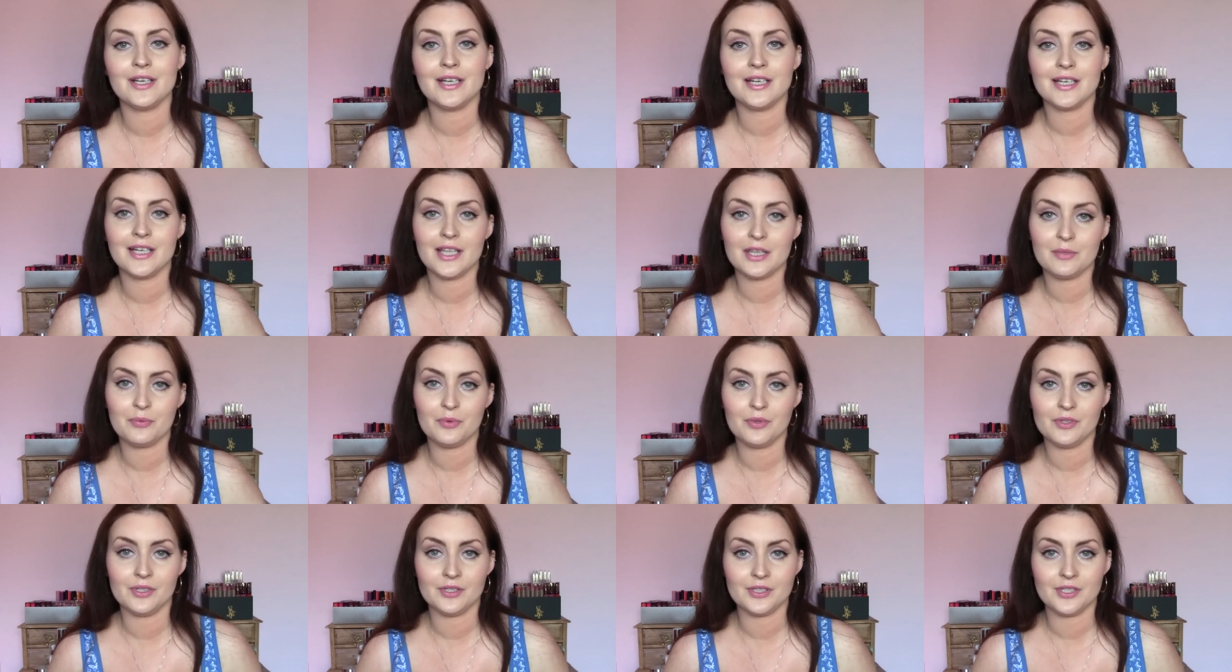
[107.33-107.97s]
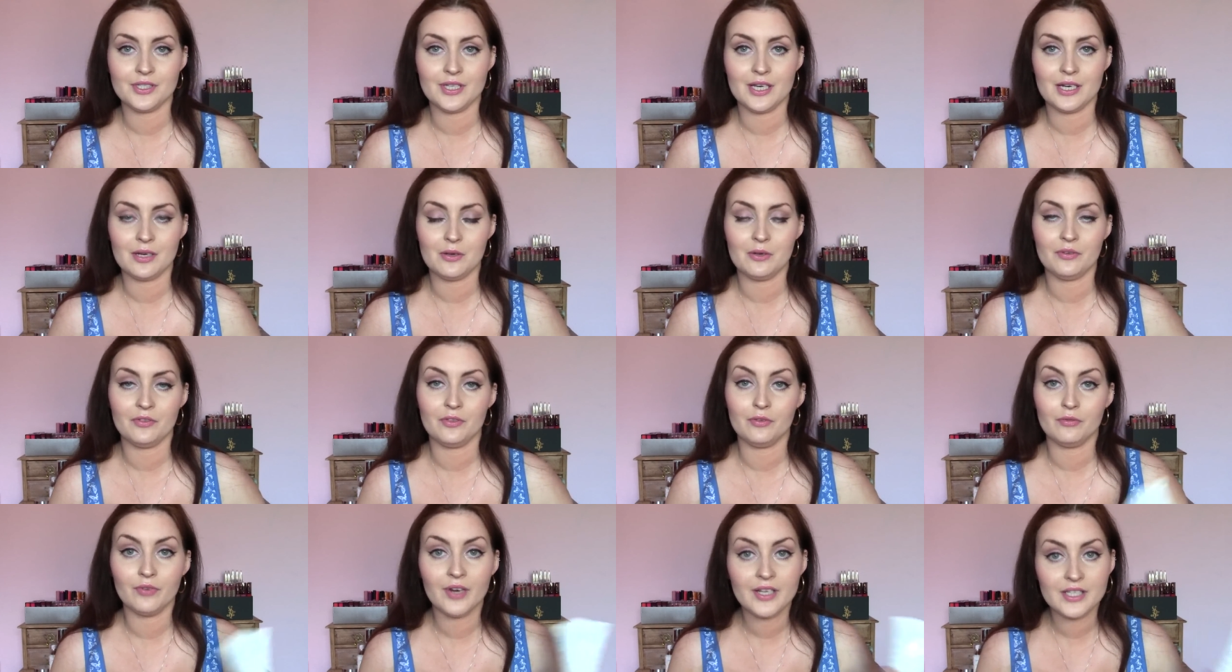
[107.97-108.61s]
I need another product to take
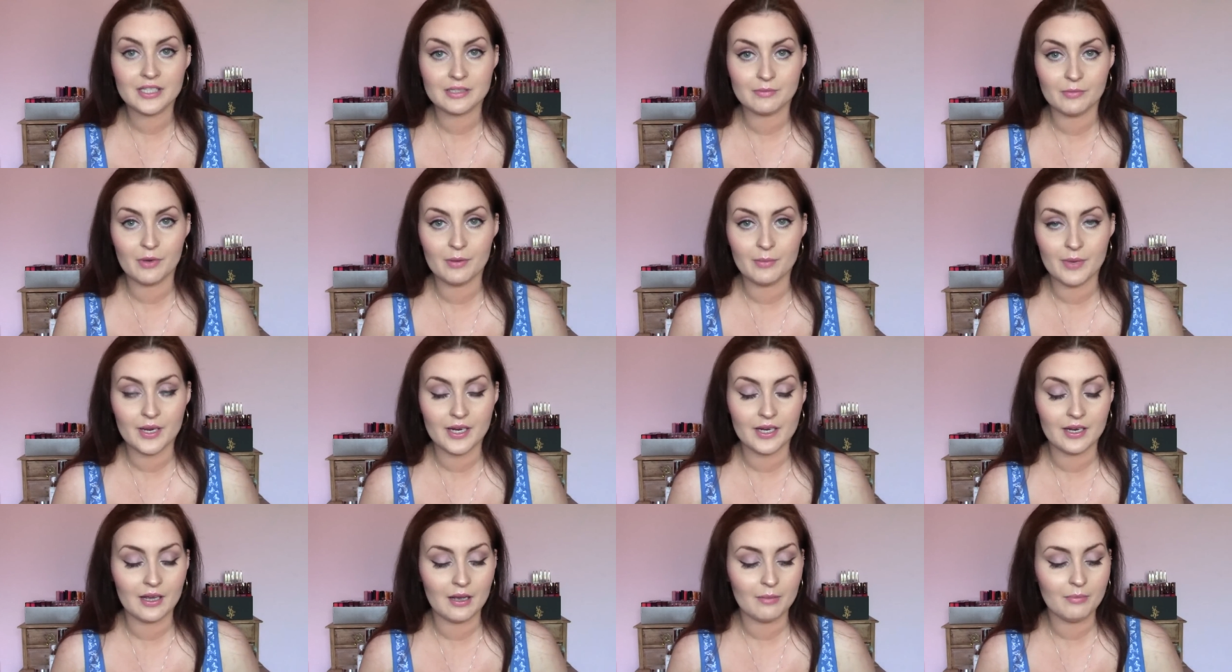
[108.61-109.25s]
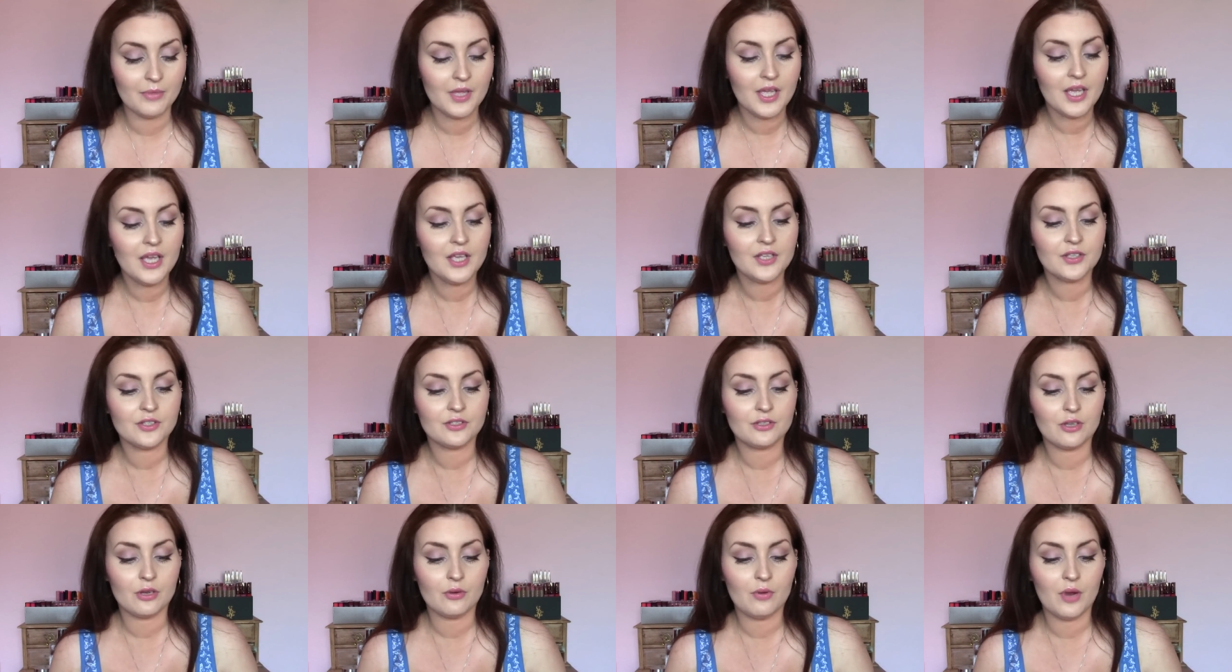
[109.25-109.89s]
off the rest of my makeup,
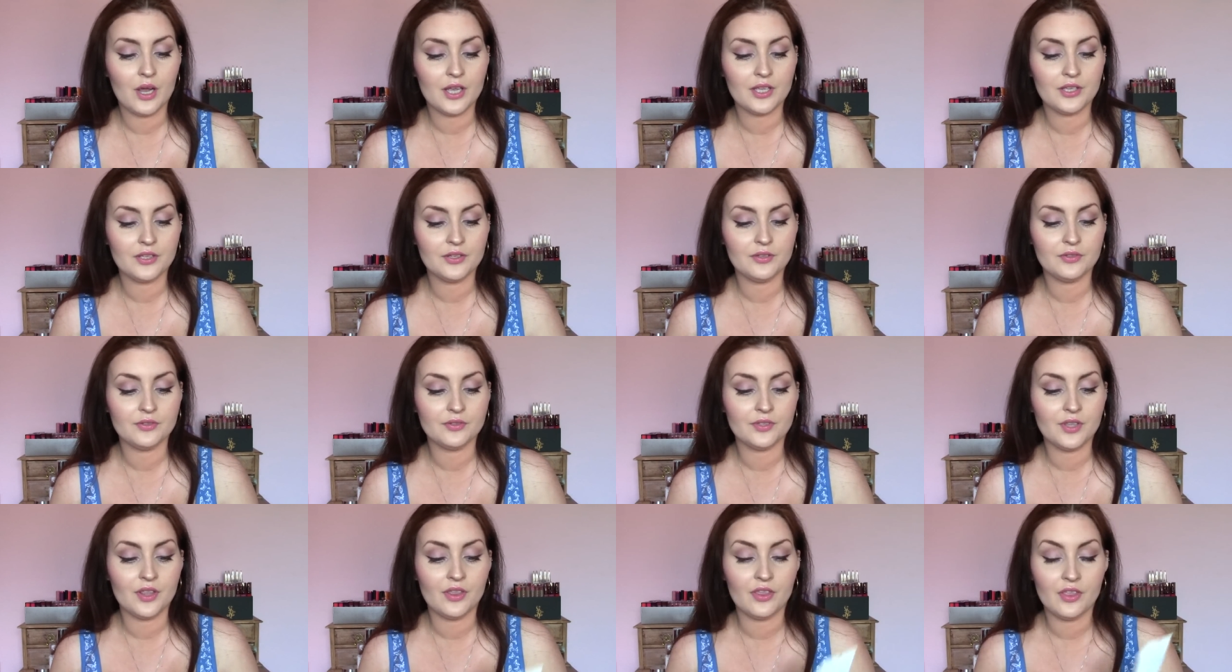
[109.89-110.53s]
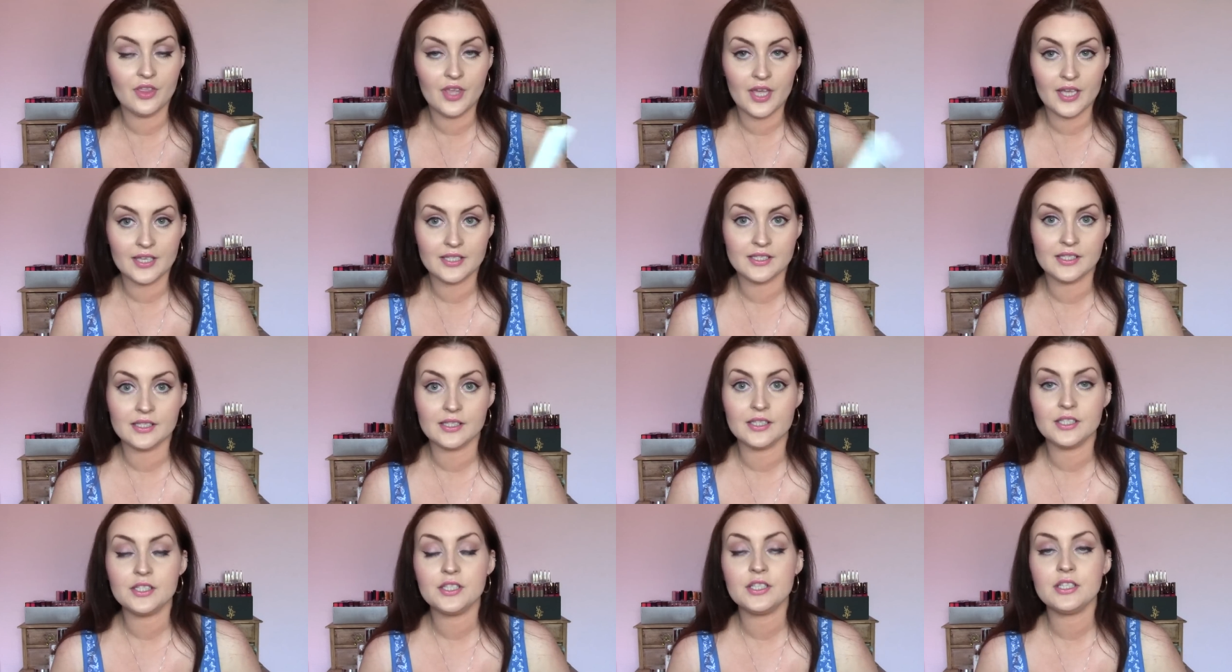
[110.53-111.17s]
so I use
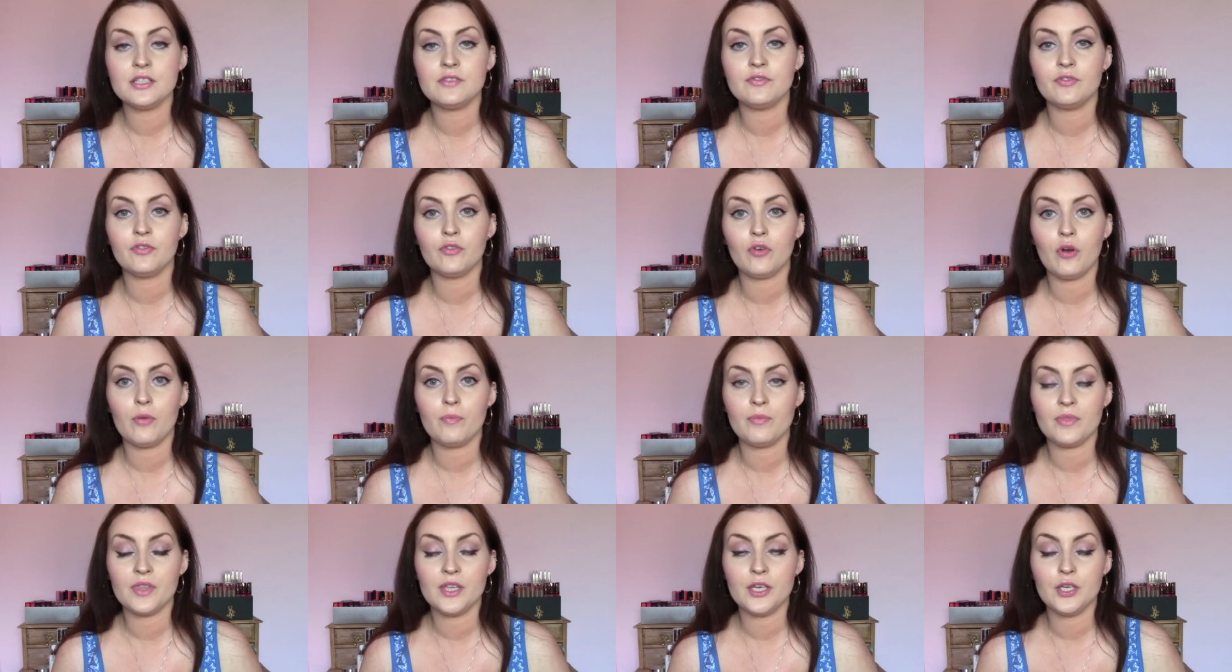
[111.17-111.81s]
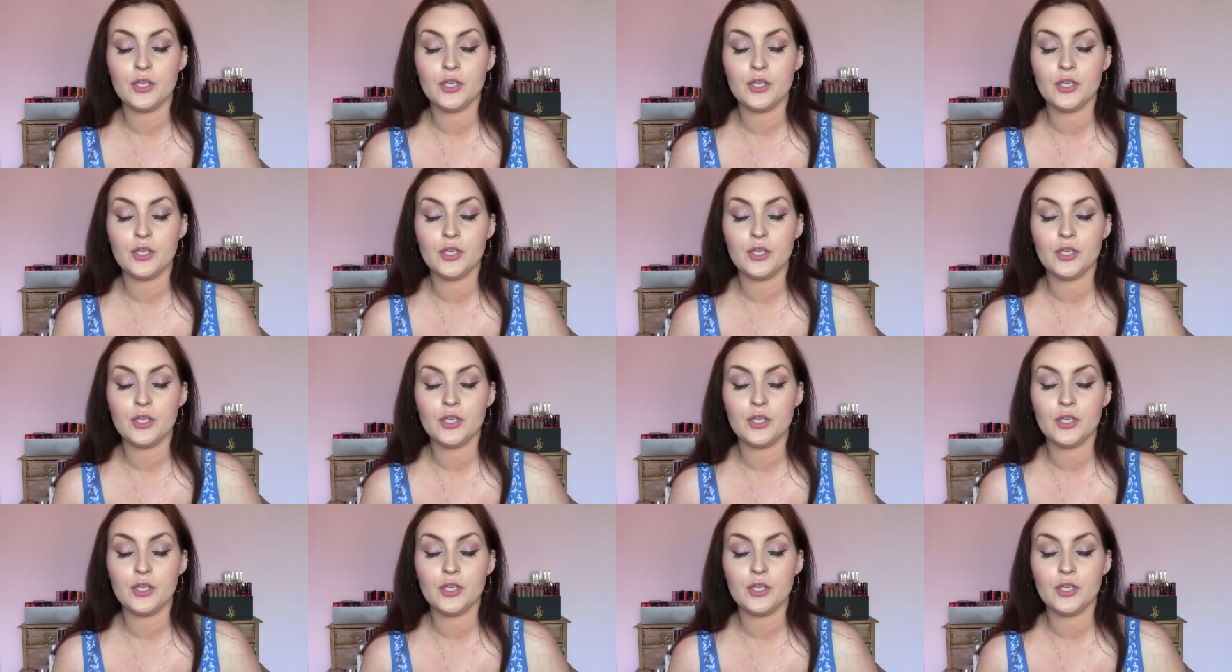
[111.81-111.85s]
this, and this is from